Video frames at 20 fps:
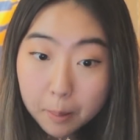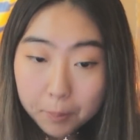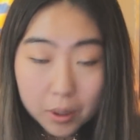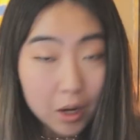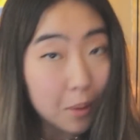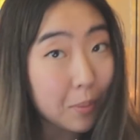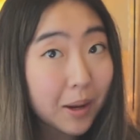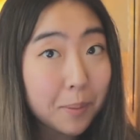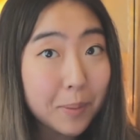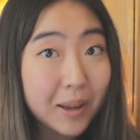
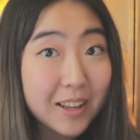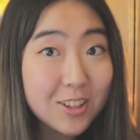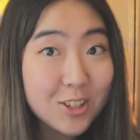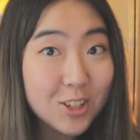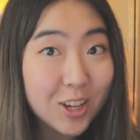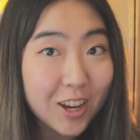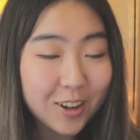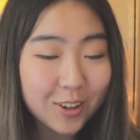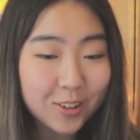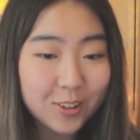But on my main
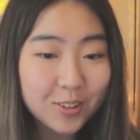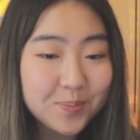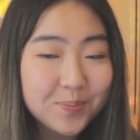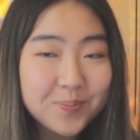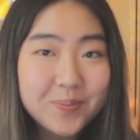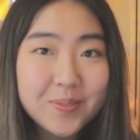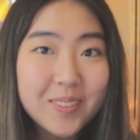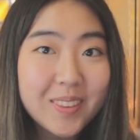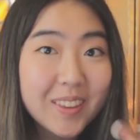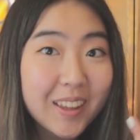channel,
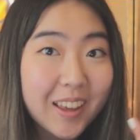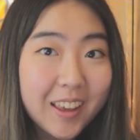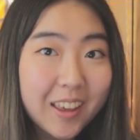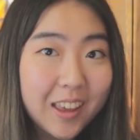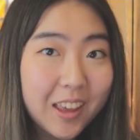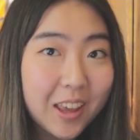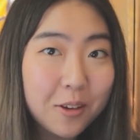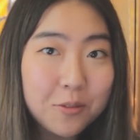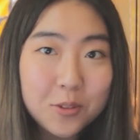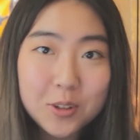
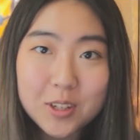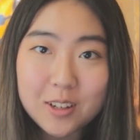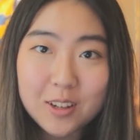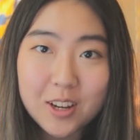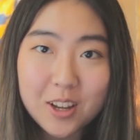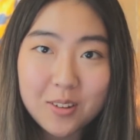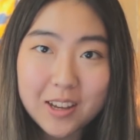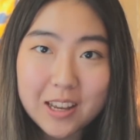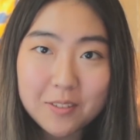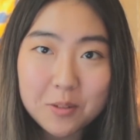if you didn't
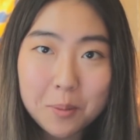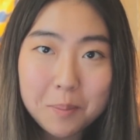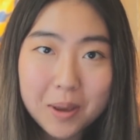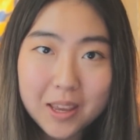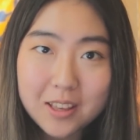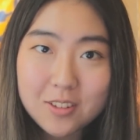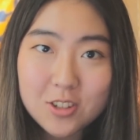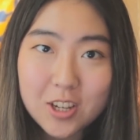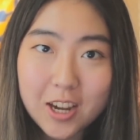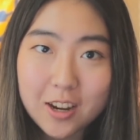know, I have a
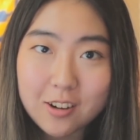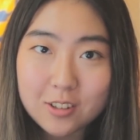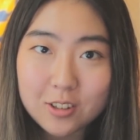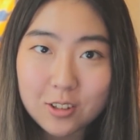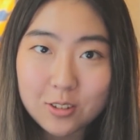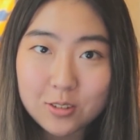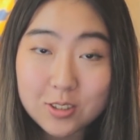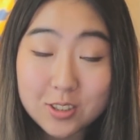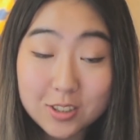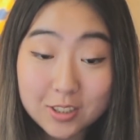main channel
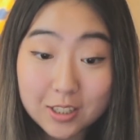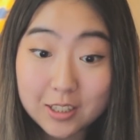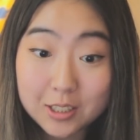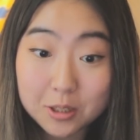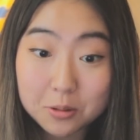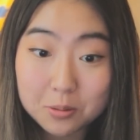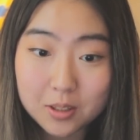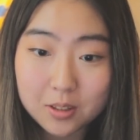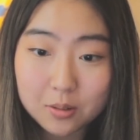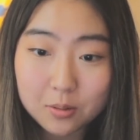called Study
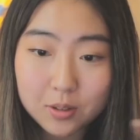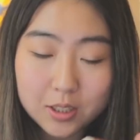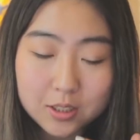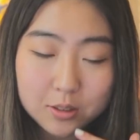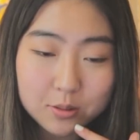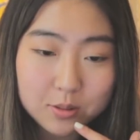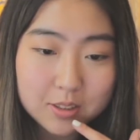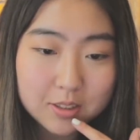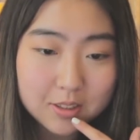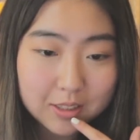Quill where I
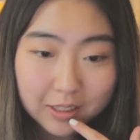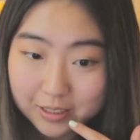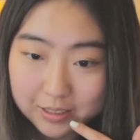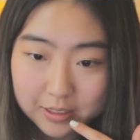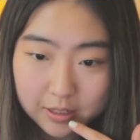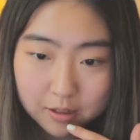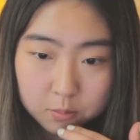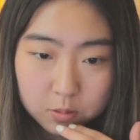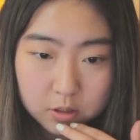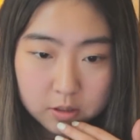do study
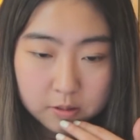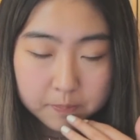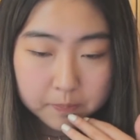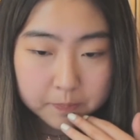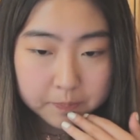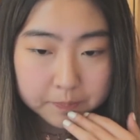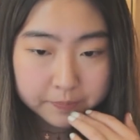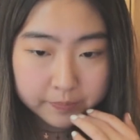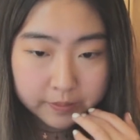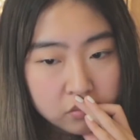tips.
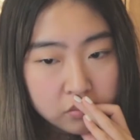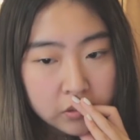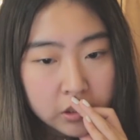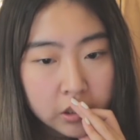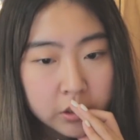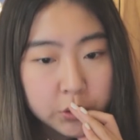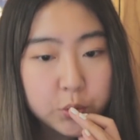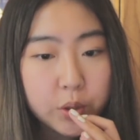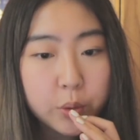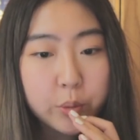
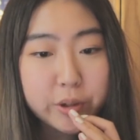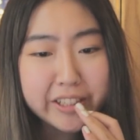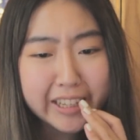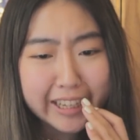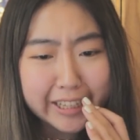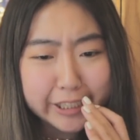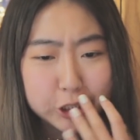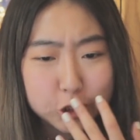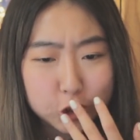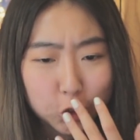Do I want
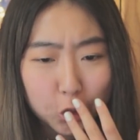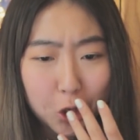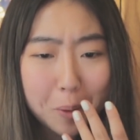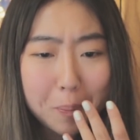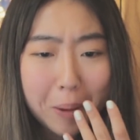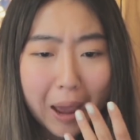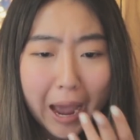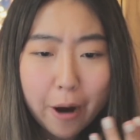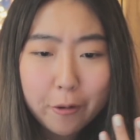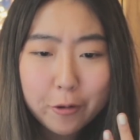to
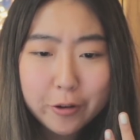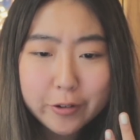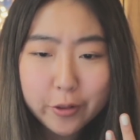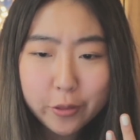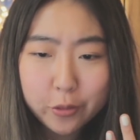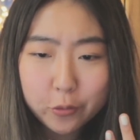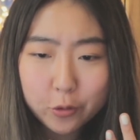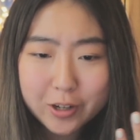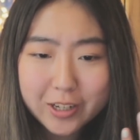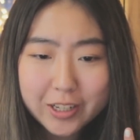exert power and
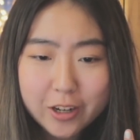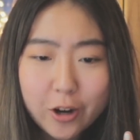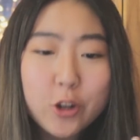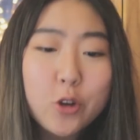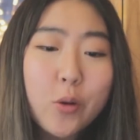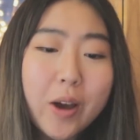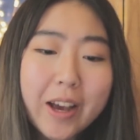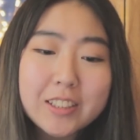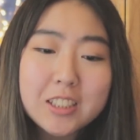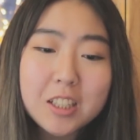authority? Are
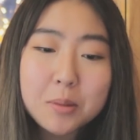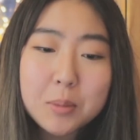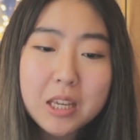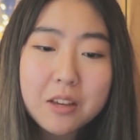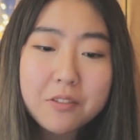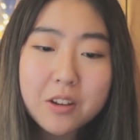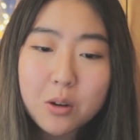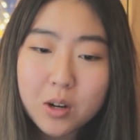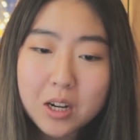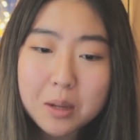you asking me
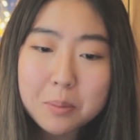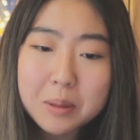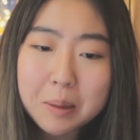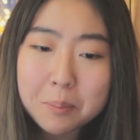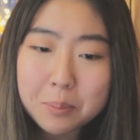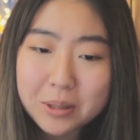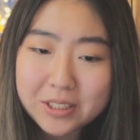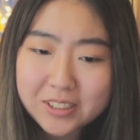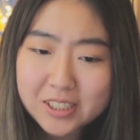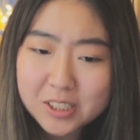if I want to be
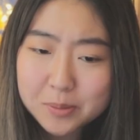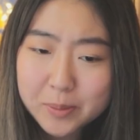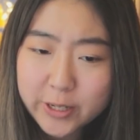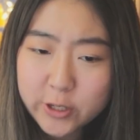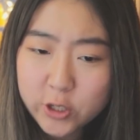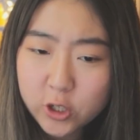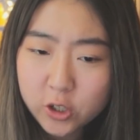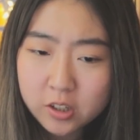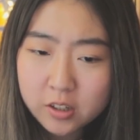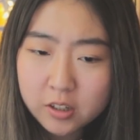a business
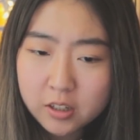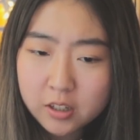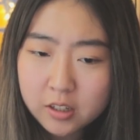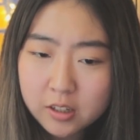major?